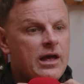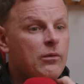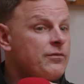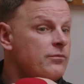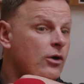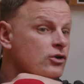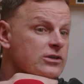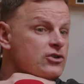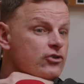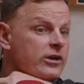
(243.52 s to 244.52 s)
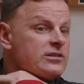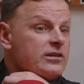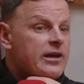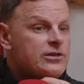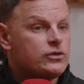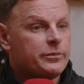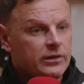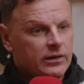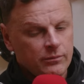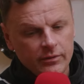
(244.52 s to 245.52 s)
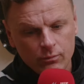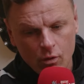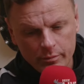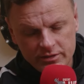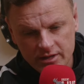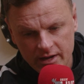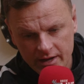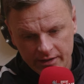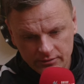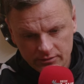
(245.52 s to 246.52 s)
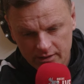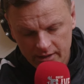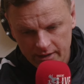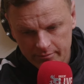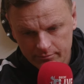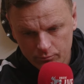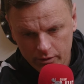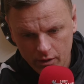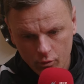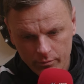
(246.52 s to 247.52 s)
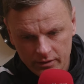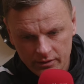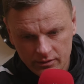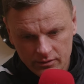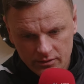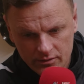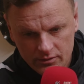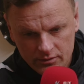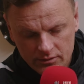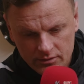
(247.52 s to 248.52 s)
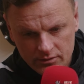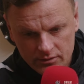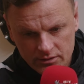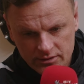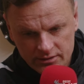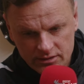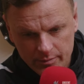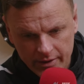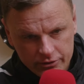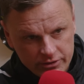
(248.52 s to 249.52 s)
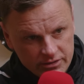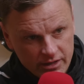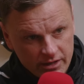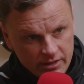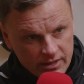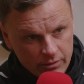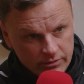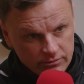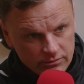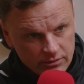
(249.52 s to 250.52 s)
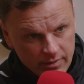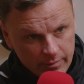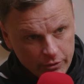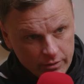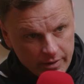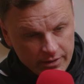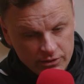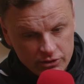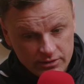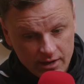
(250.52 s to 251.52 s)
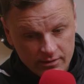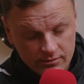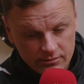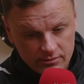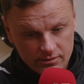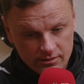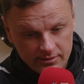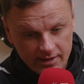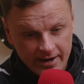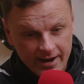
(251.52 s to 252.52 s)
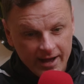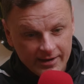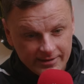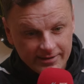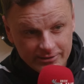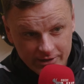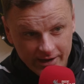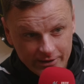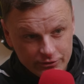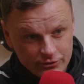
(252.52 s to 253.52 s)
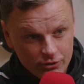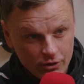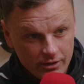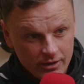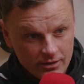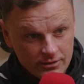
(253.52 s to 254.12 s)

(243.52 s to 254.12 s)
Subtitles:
Yeah, Monks hasn't trained today, so he won't be starting. We hope that his antibiotics kick in now and he might be on the bench. Dan Adiajaya's got